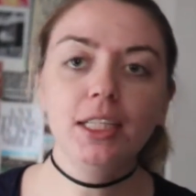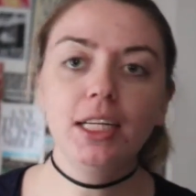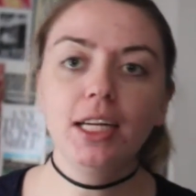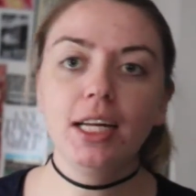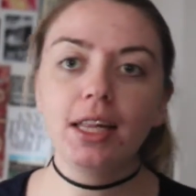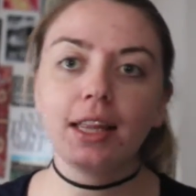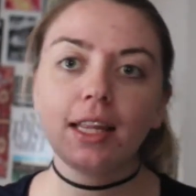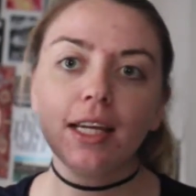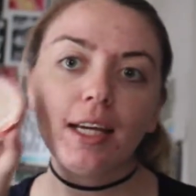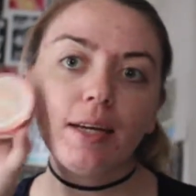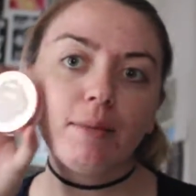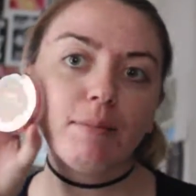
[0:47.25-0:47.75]
and
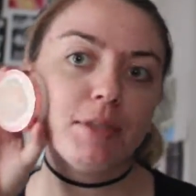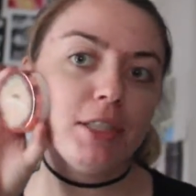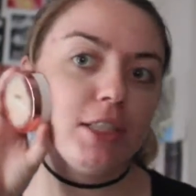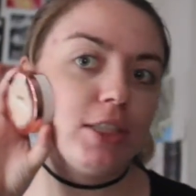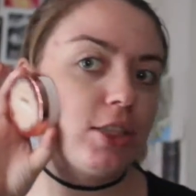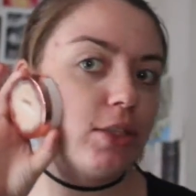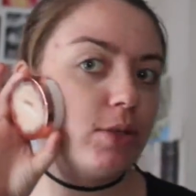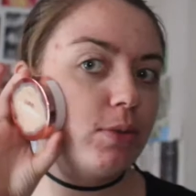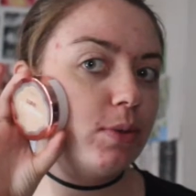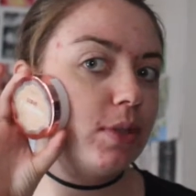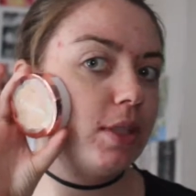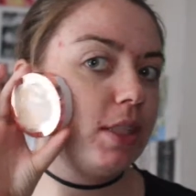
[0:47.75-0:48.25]
I think I'm going
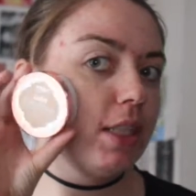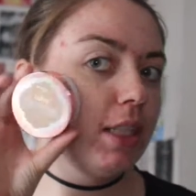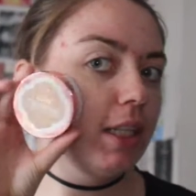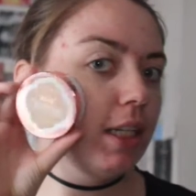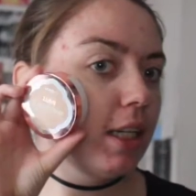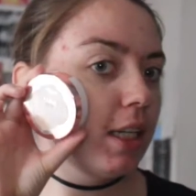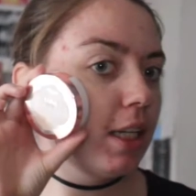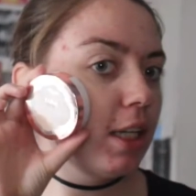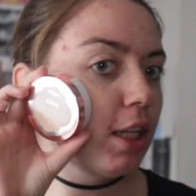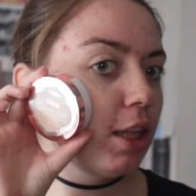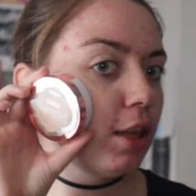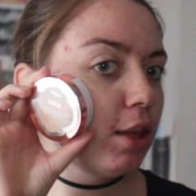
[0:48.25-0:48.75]
to do
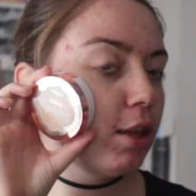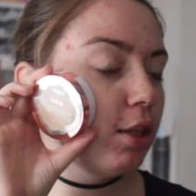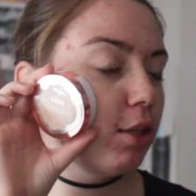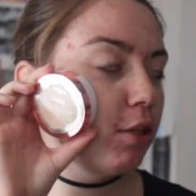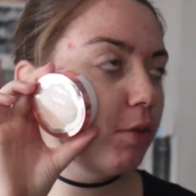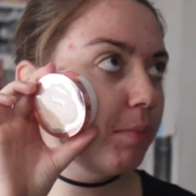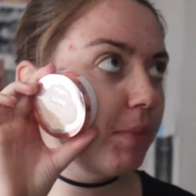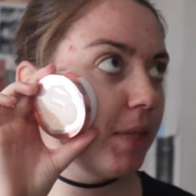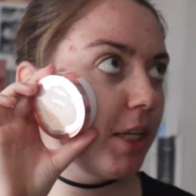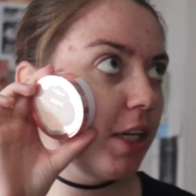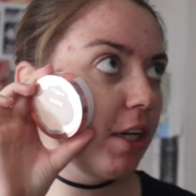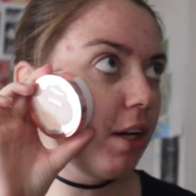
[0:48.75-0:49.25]
the
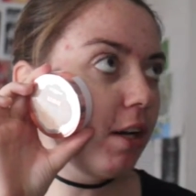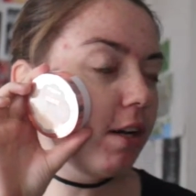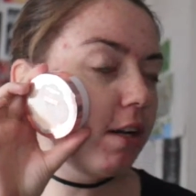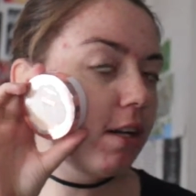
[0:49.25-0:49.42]
Lumi